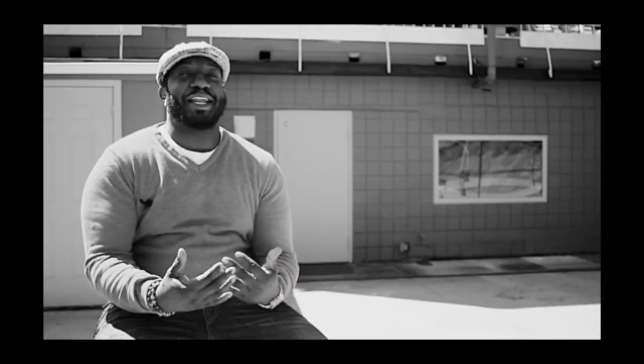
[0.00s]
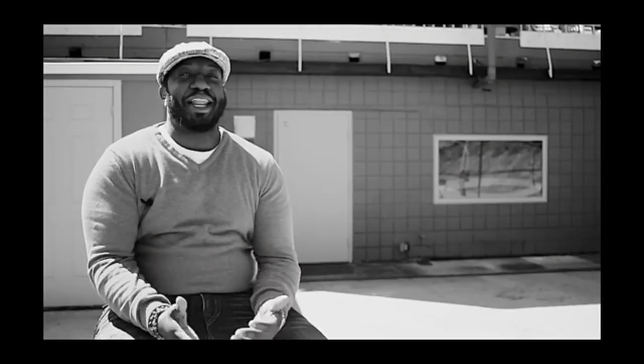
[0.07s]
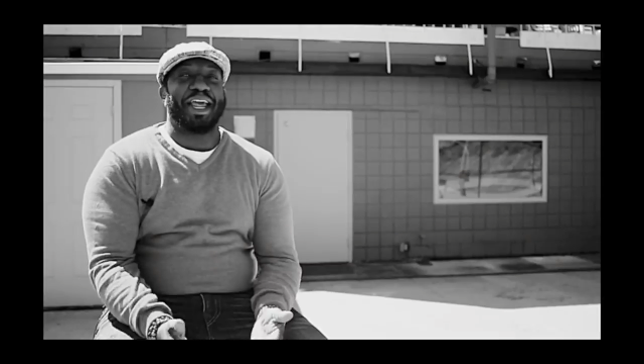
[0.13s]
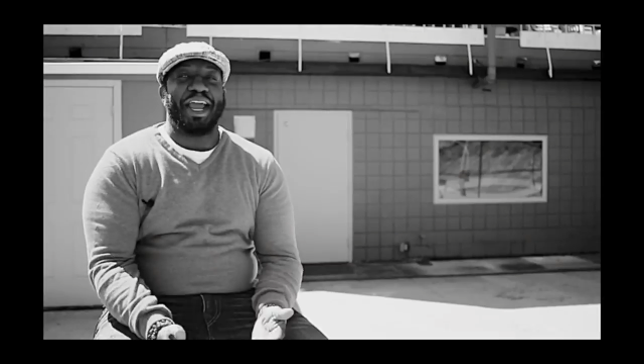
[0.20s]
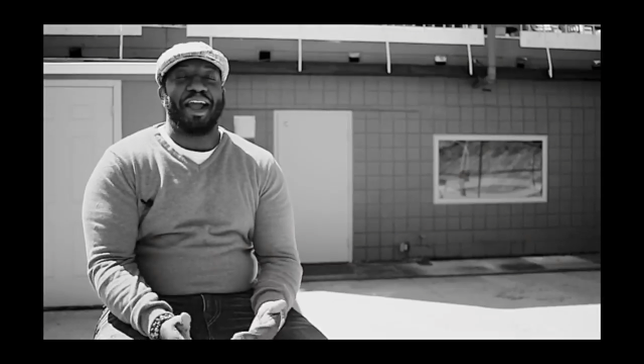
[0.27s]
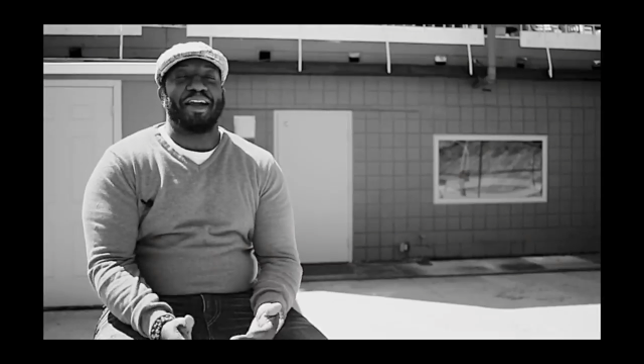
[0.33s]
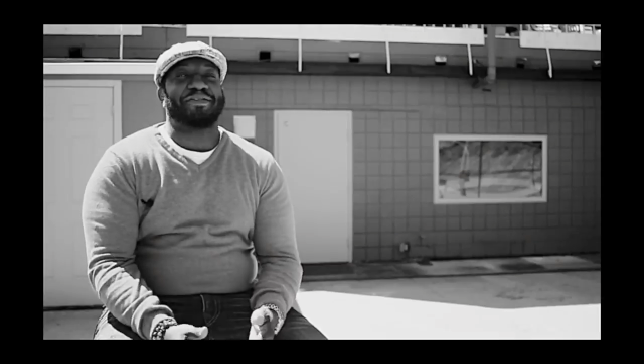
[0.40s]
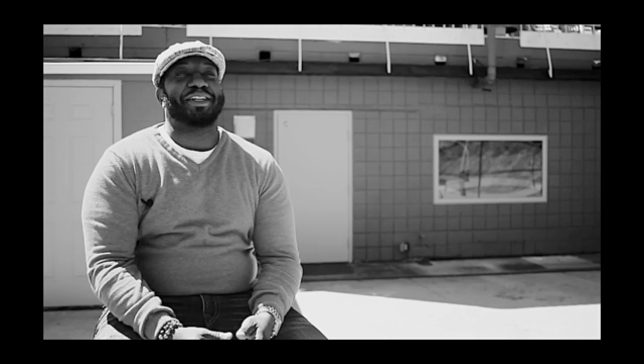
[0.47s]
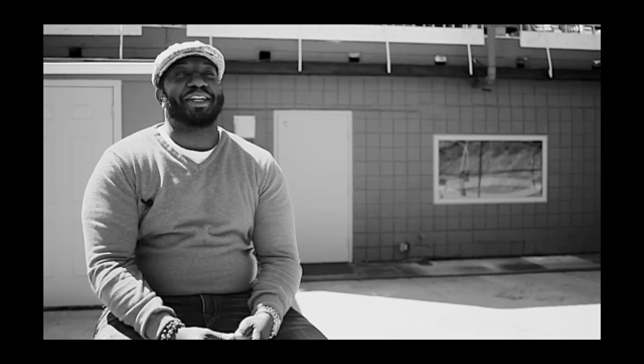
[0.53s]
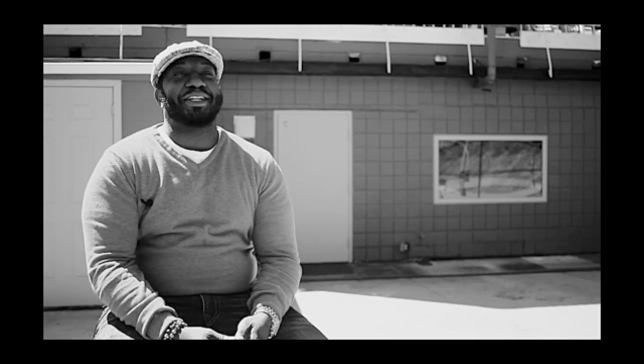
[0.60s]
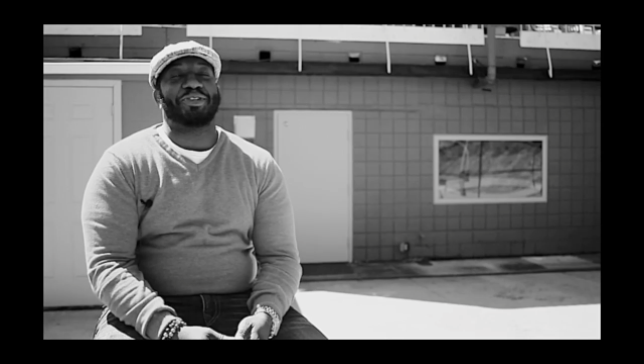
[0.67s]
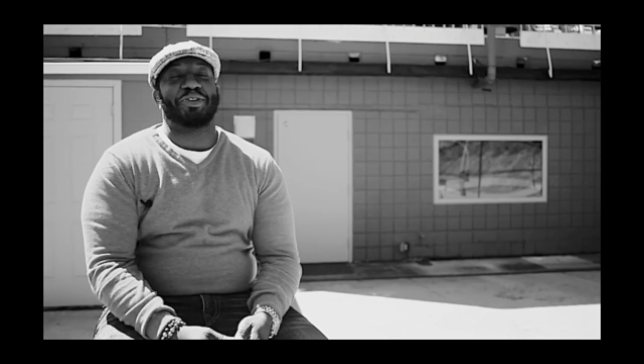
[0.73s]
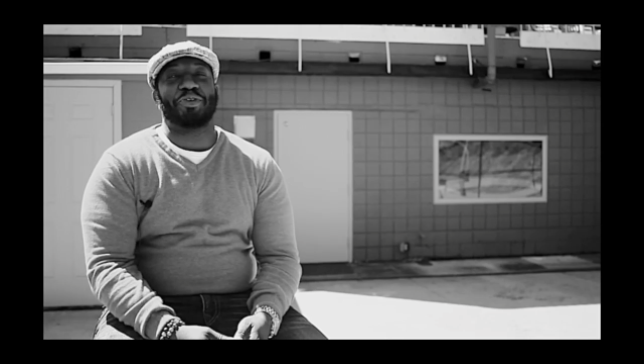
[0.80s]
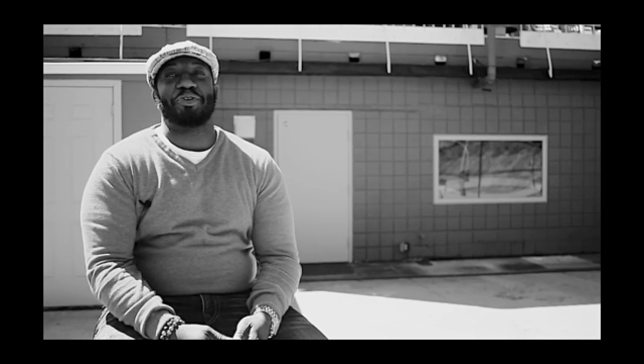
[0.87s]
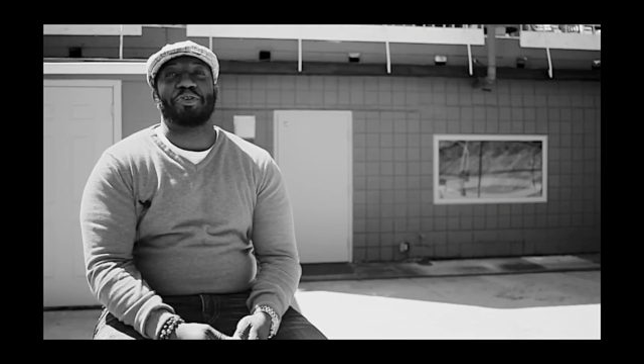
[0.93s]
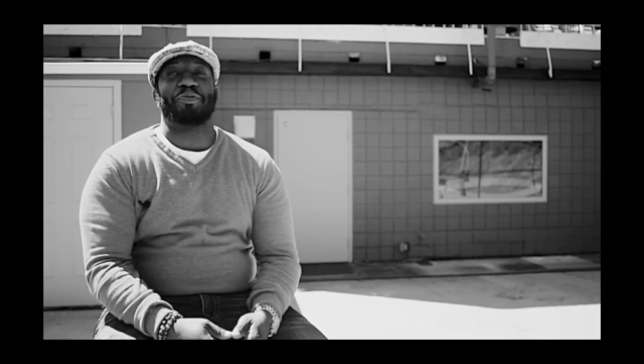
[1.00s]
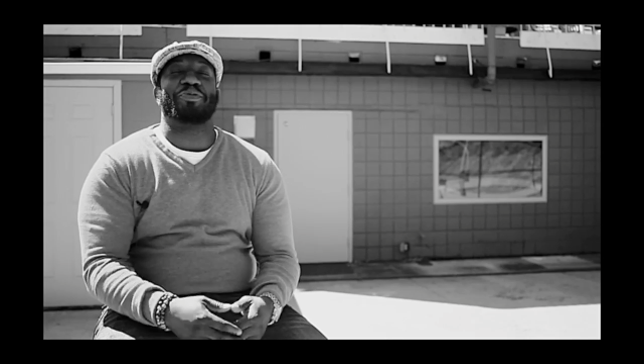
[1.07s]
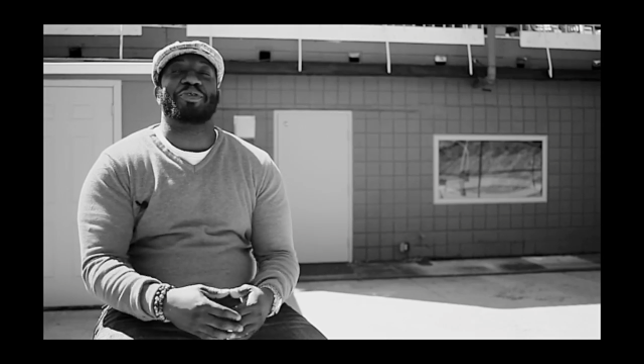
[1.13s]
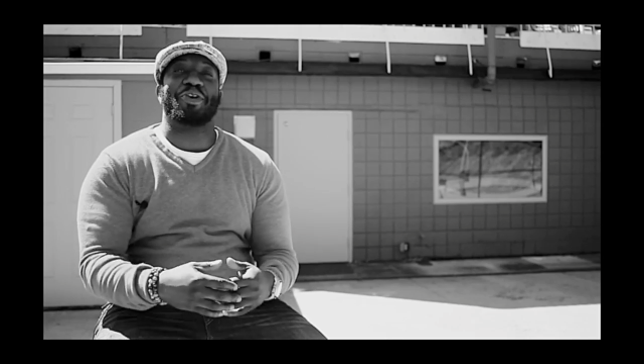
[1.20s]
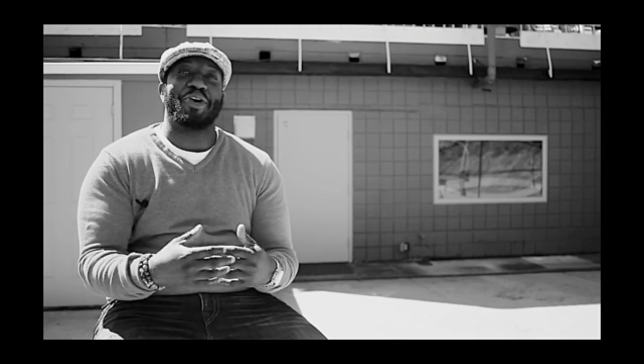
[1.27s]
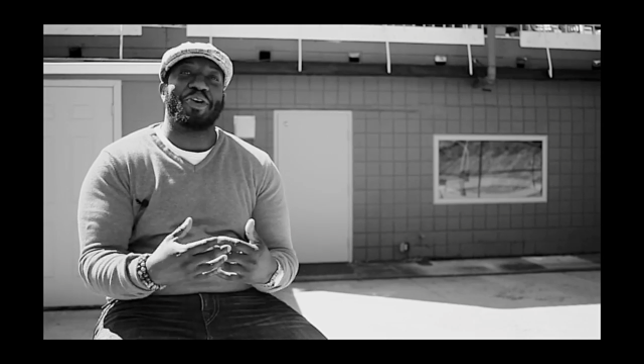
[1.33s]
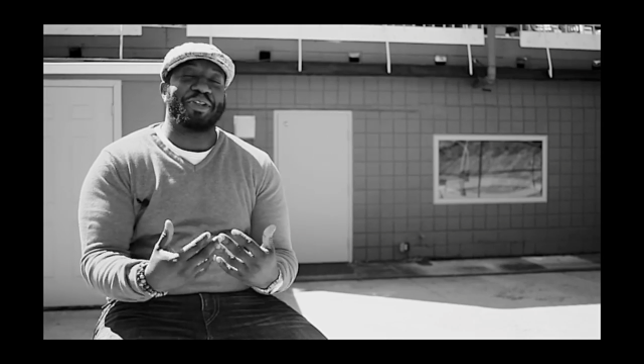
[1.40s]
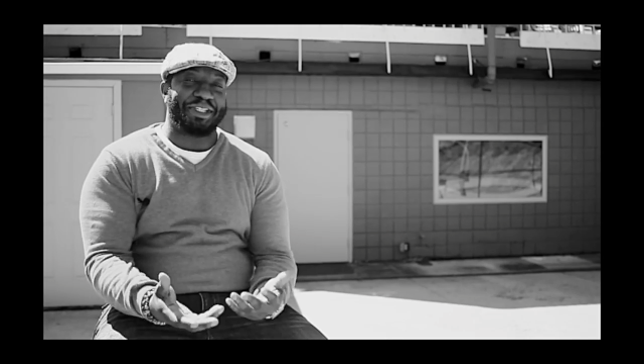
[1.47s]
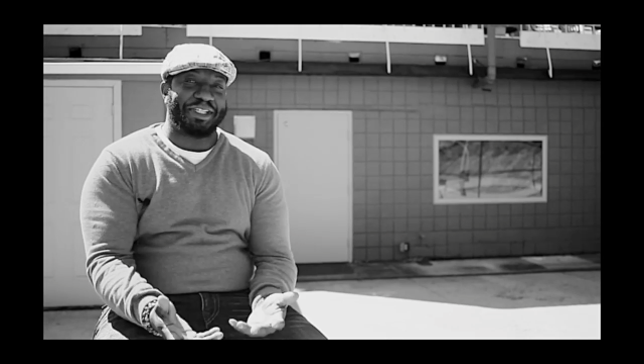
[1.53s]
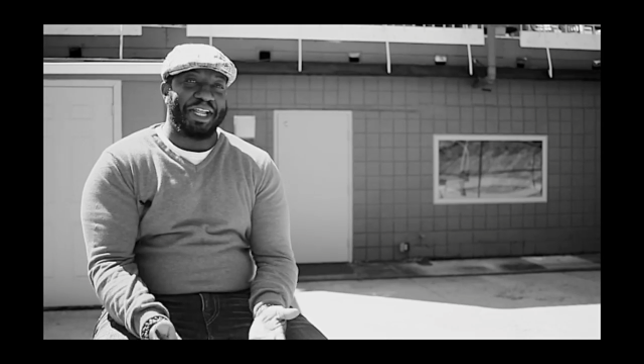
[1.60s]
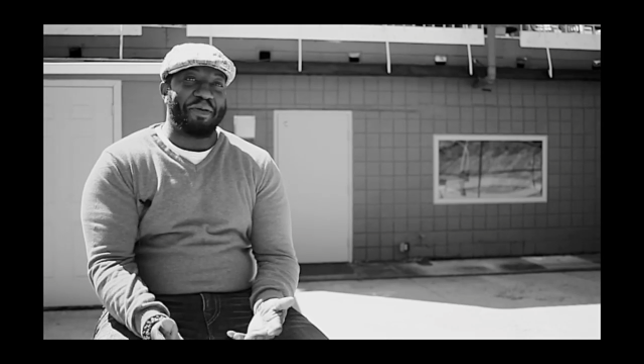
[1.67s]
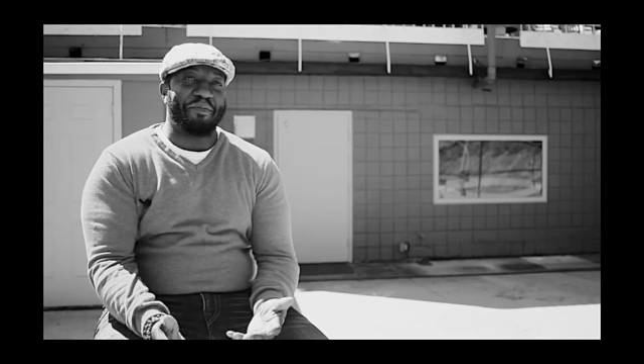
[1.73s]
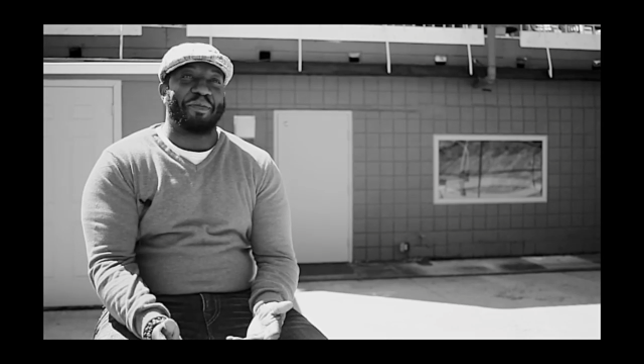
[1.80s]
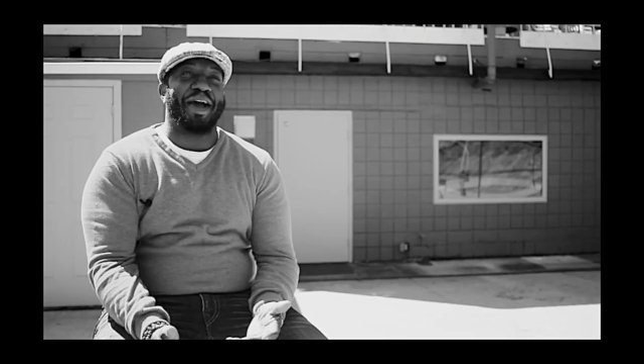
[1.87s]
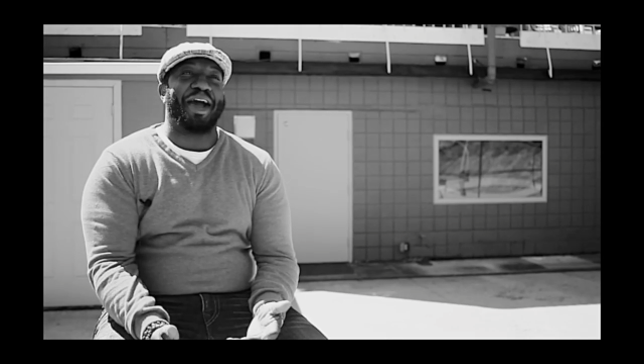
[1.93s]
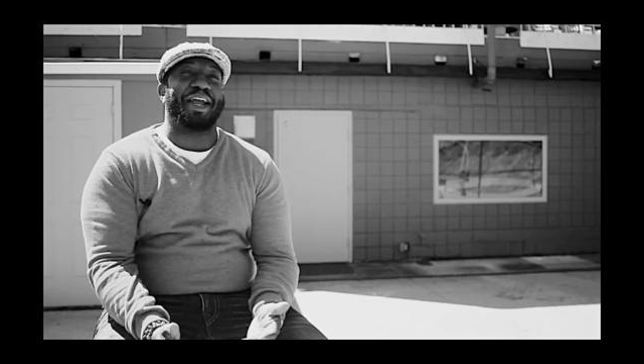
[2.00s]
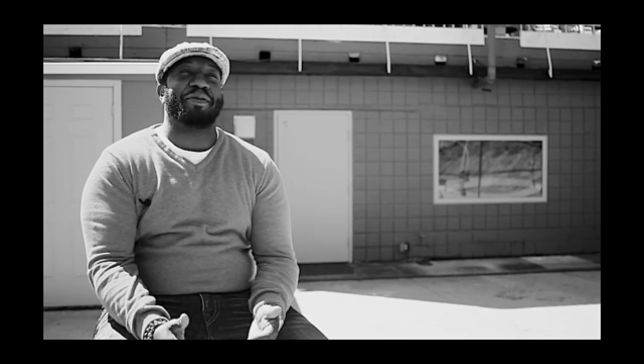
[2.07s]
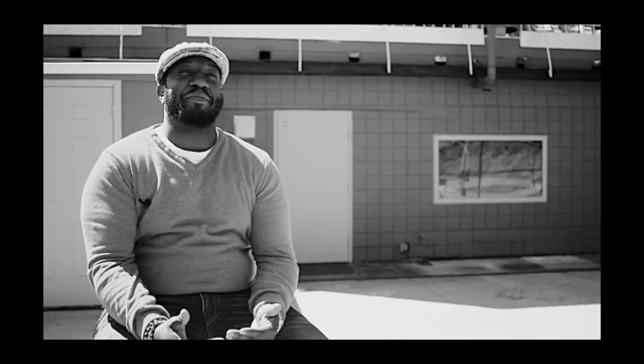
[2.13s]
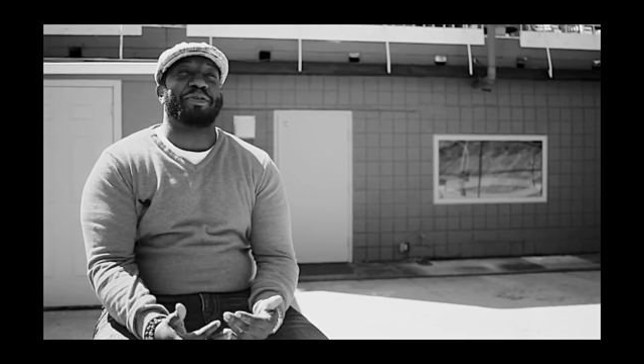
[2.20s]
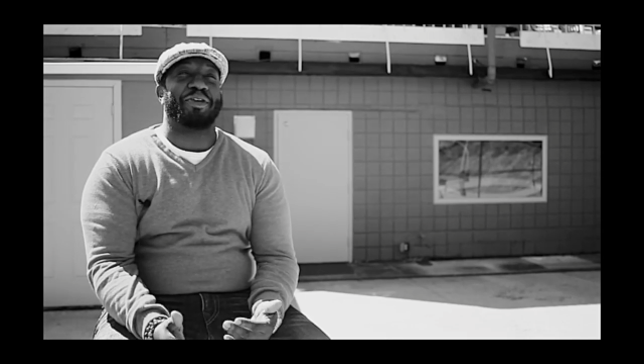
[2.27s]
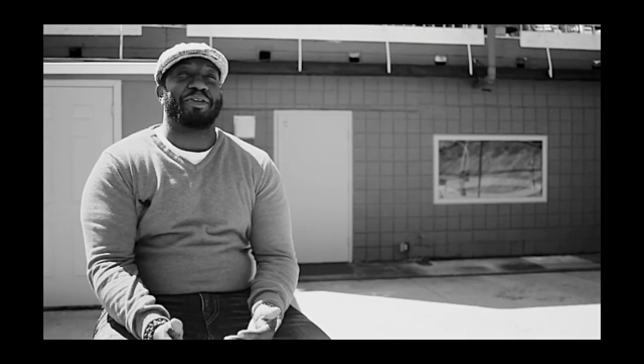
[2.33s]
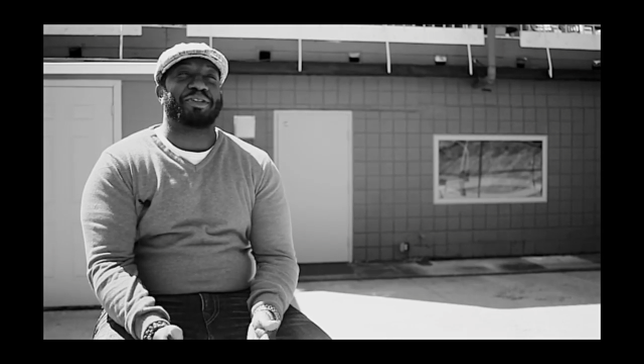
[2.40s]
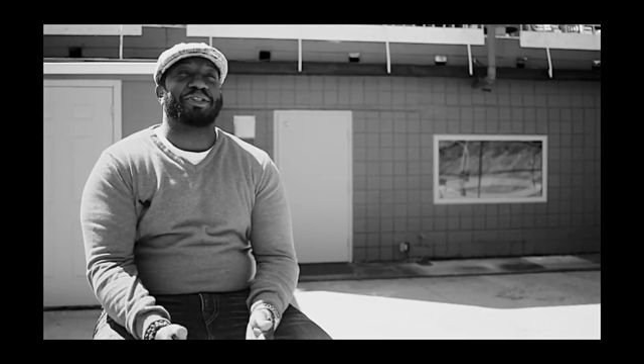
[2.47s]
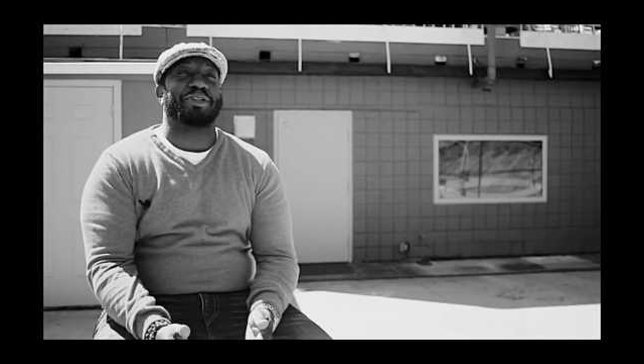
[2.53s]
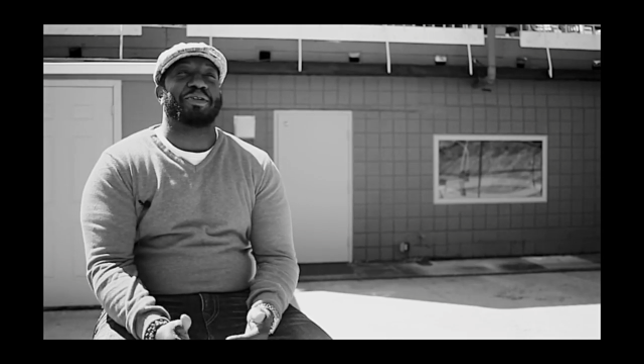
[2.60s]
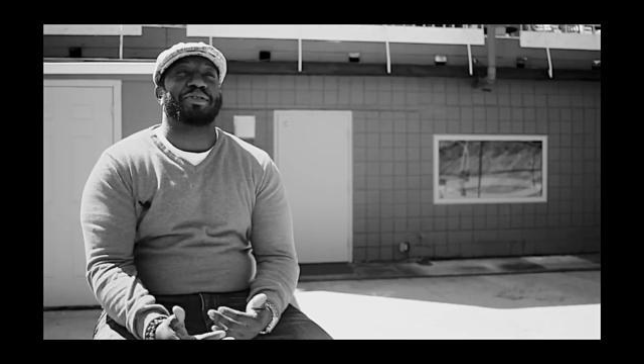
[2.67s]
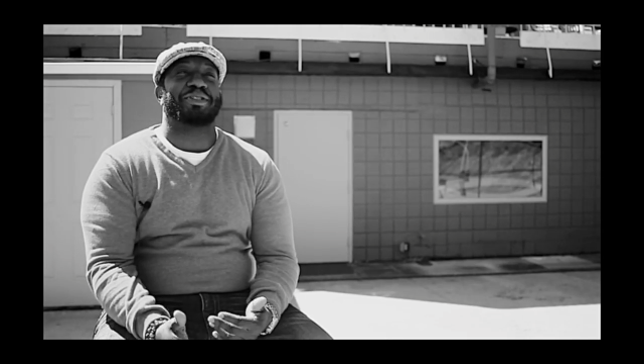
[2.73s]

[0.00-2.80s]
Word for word: I laughed and I told him, no, it's not mine, it belongs to the